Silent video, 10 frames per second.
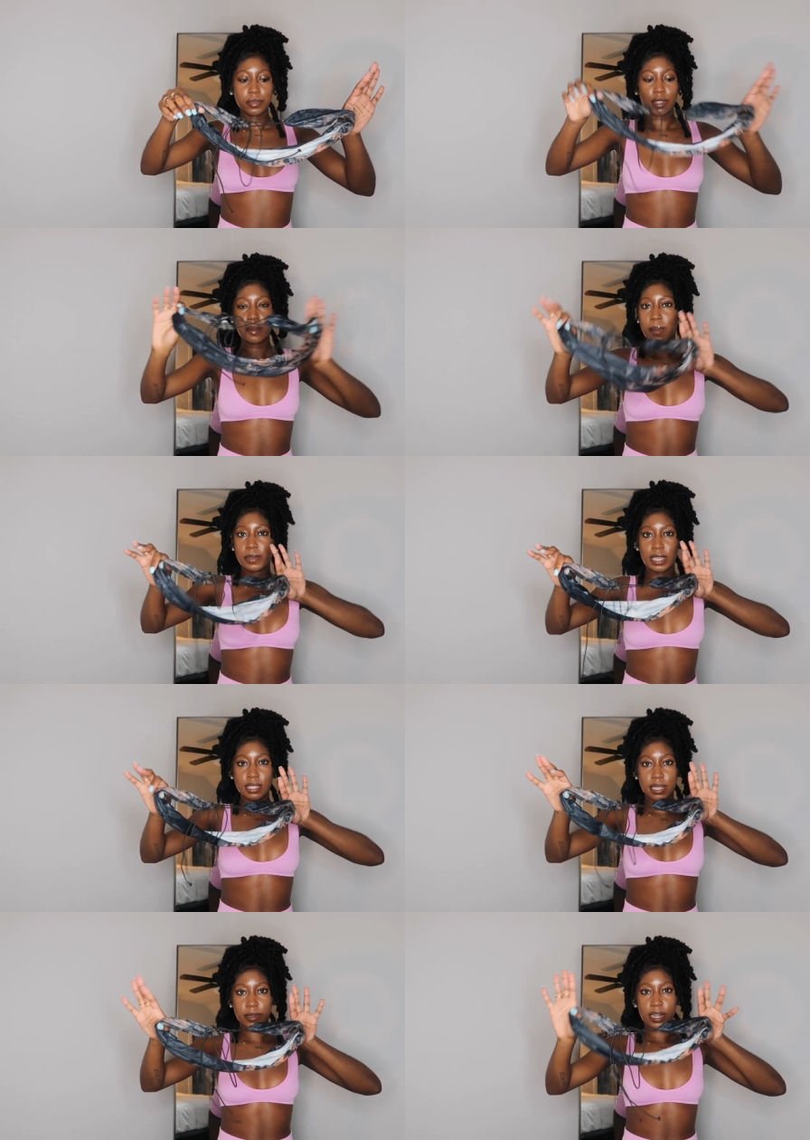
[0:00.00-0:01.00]
Y'all probably
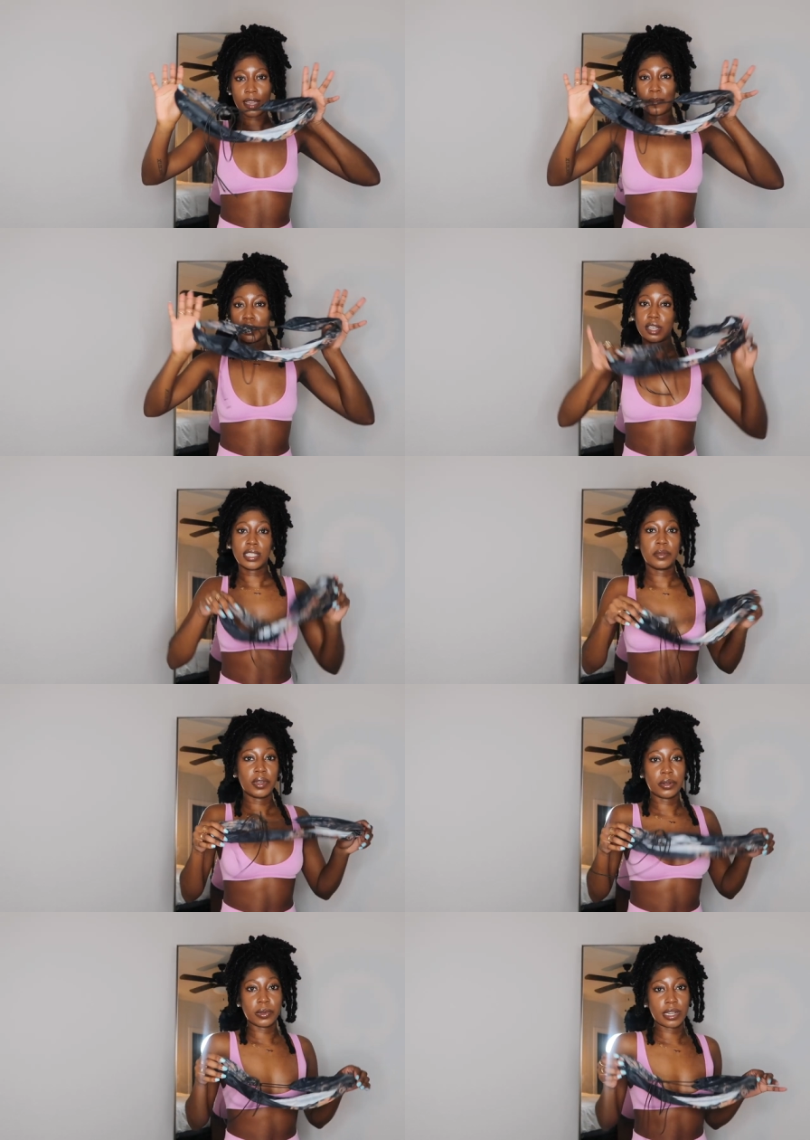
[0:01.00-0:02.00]
can't tell right now, but y'all see
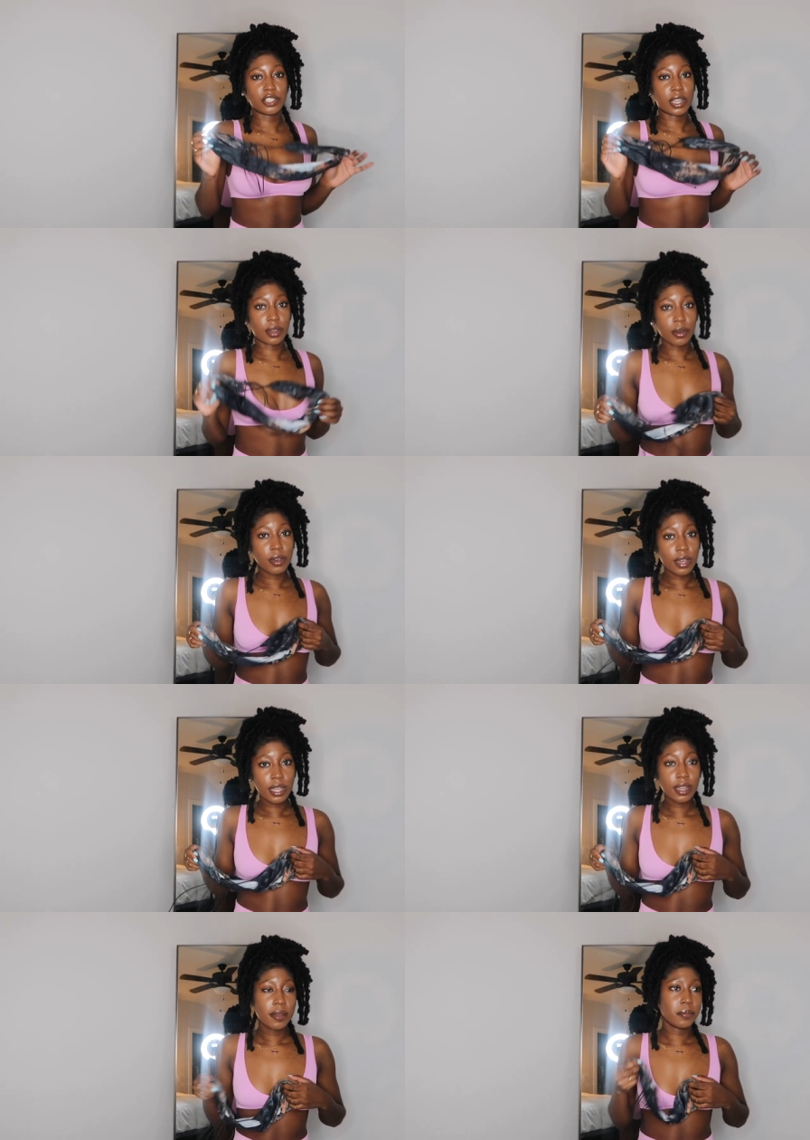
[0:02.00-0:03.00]
better when I try it
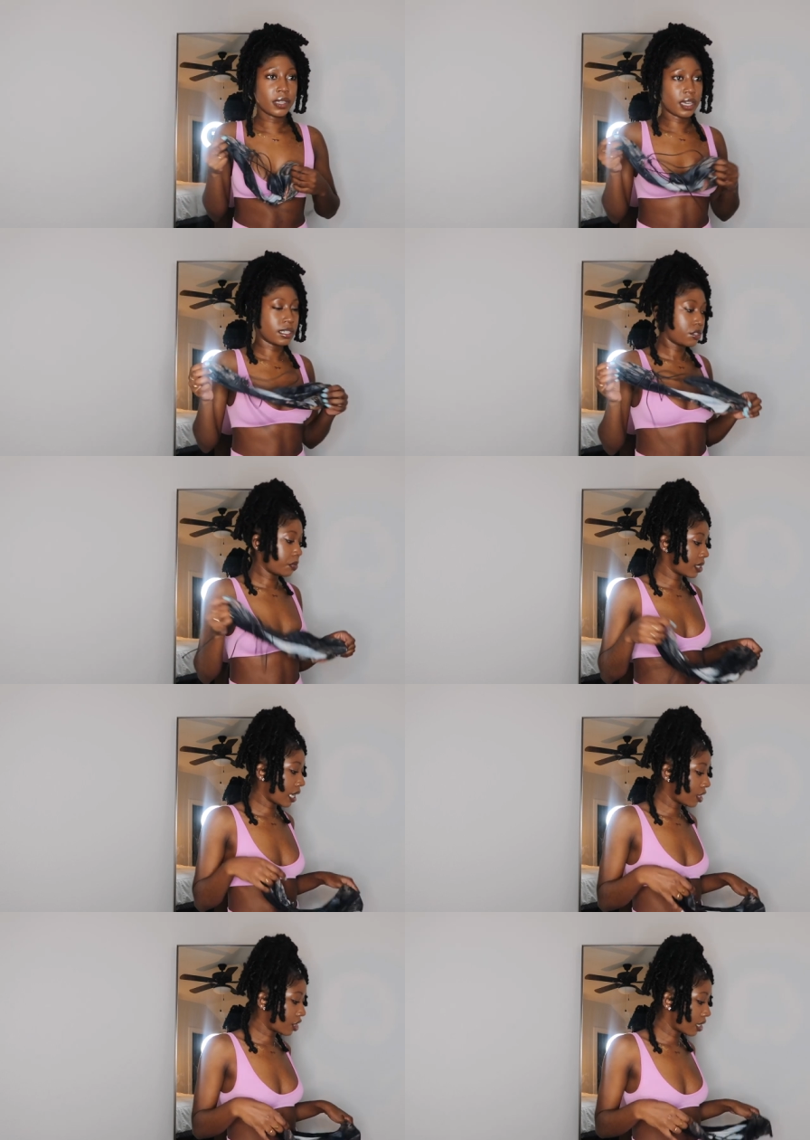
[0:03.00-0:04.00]
on. But yeah, super
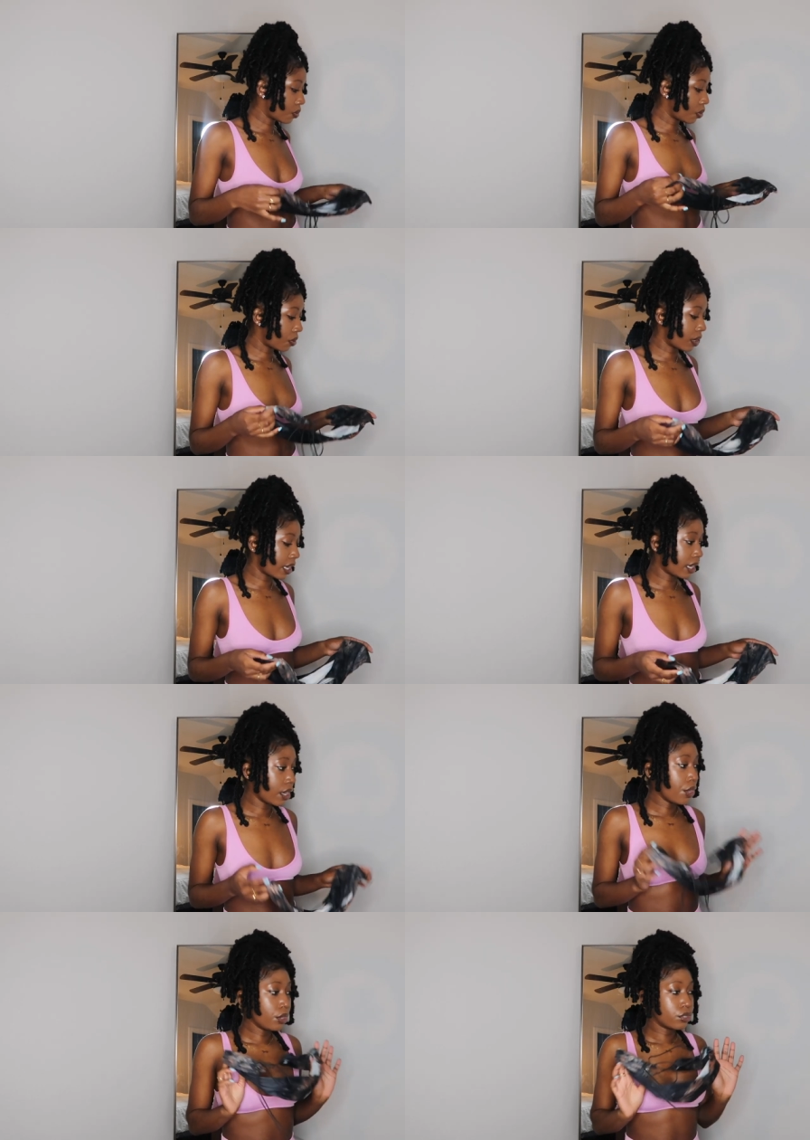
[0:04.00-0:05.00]
excited to try this one on.
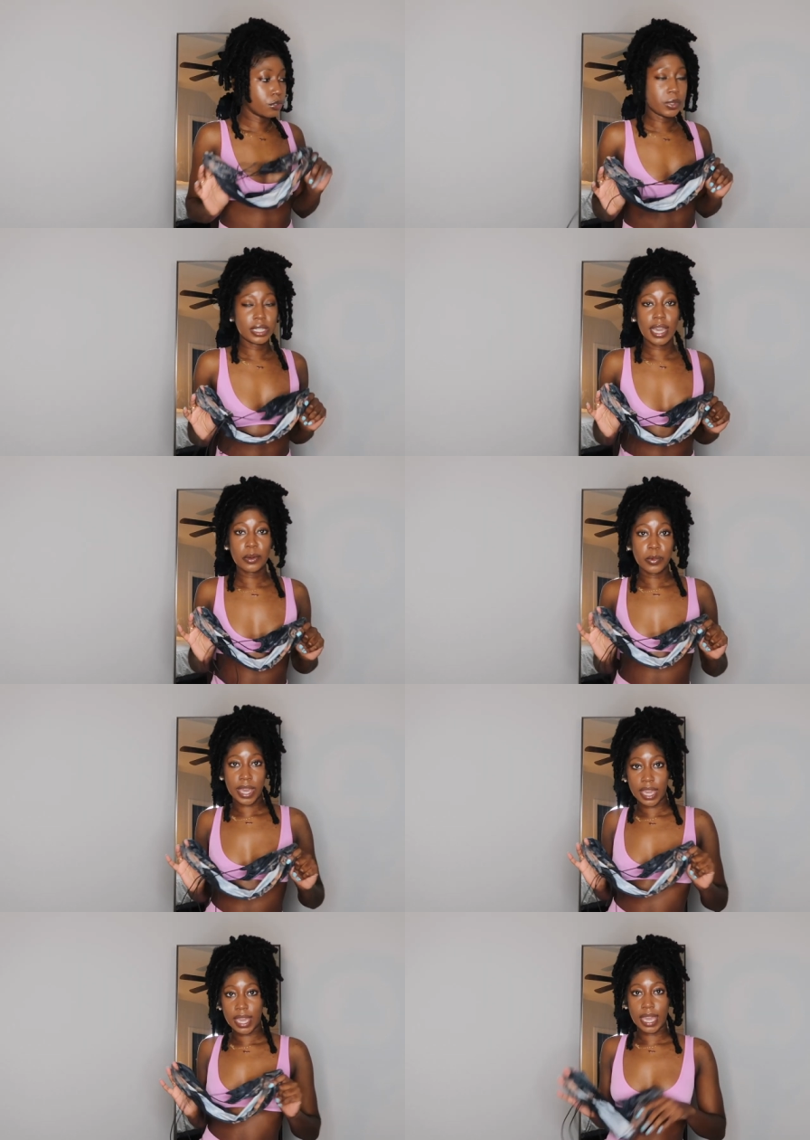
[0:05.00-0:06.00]
Super
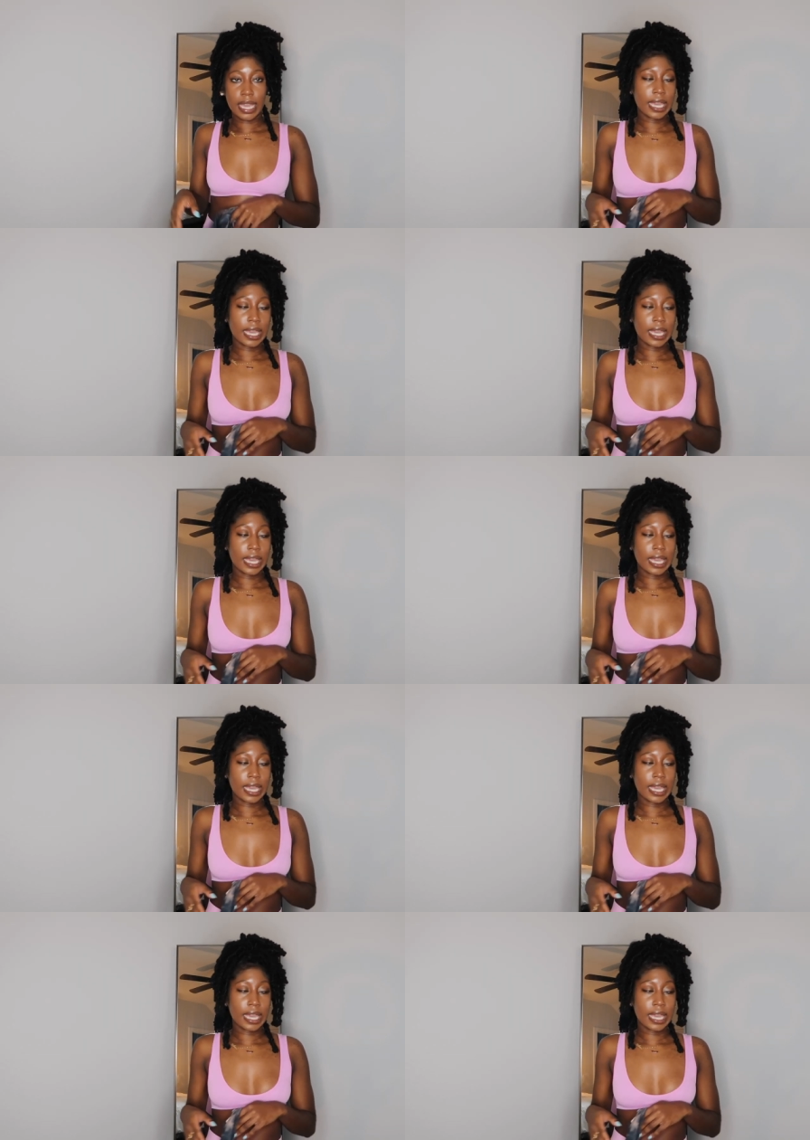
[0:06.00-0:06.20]
lightweight.